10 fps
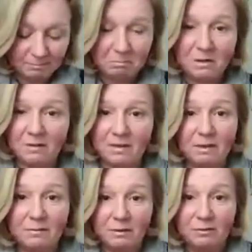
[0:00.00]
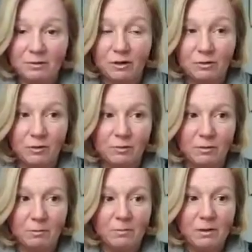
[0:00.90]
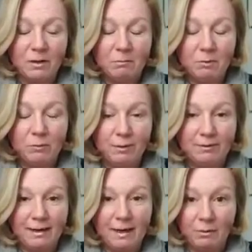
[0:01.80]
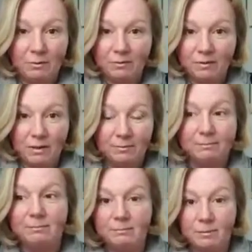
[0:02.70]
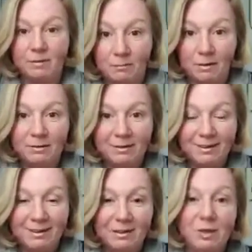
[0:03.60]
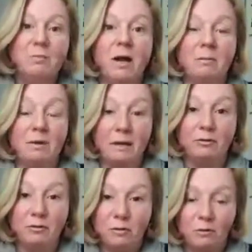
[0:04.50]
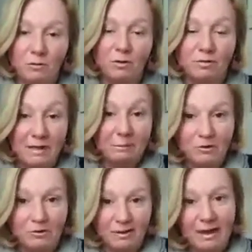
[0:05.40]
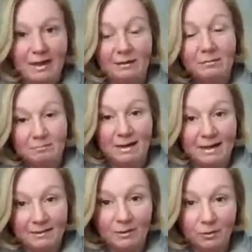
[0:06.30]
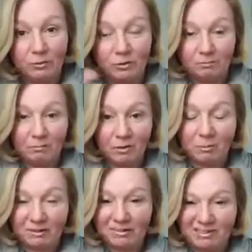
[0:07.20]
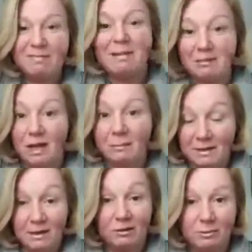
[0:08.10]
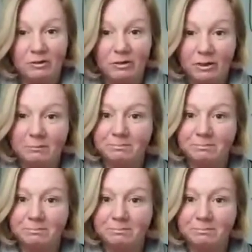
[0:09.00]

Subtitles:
Because even if you don't use them between now and say summer, you might be able to use those temperatures again back in the autumn, especially this time of year especially.